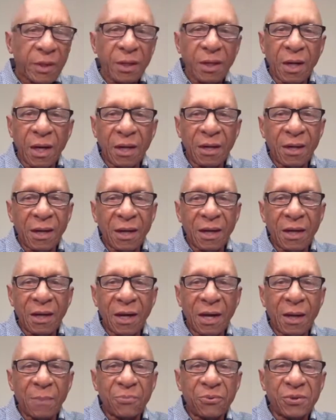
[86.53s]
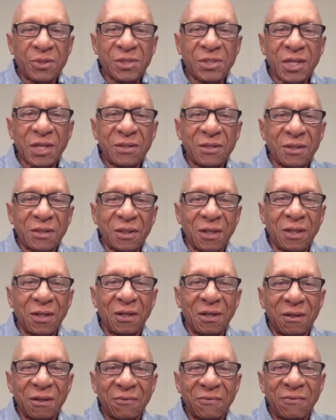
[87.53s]
I appreciate the
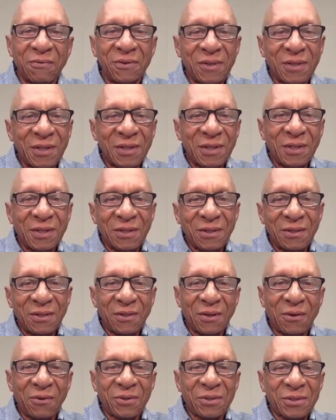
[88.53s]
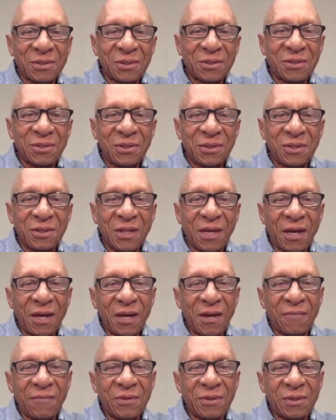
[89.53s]
love. It's just good to
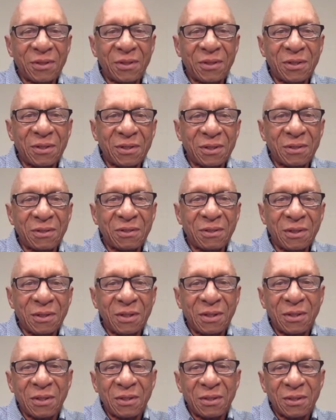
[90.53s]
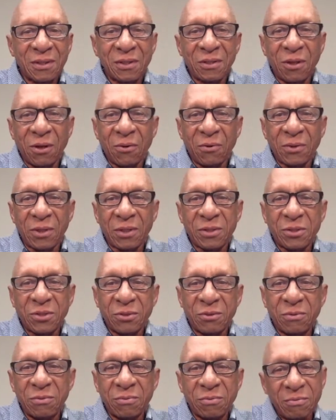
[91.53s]
have it, good to know that
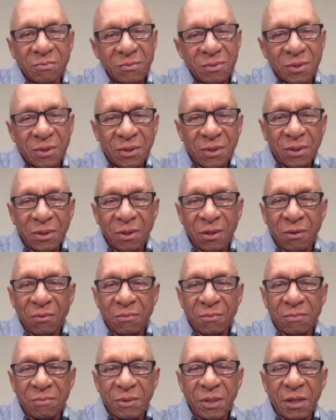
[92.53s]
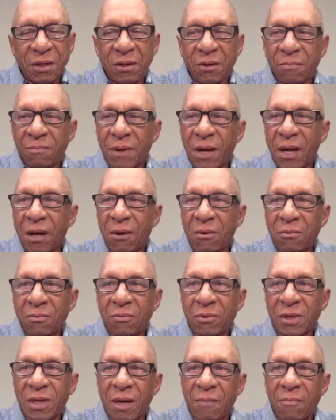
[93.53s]
you care about
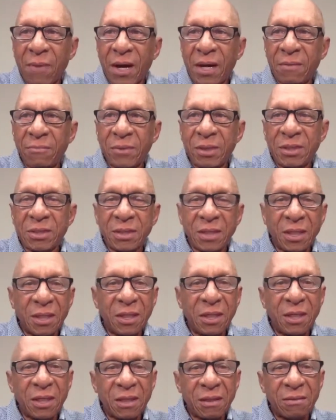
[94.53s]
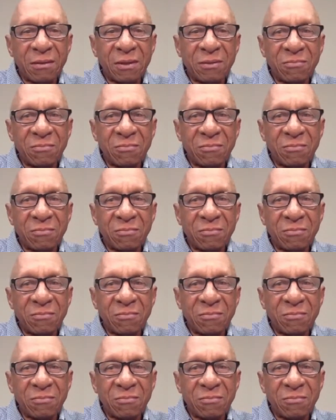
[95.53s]
what I might be saying.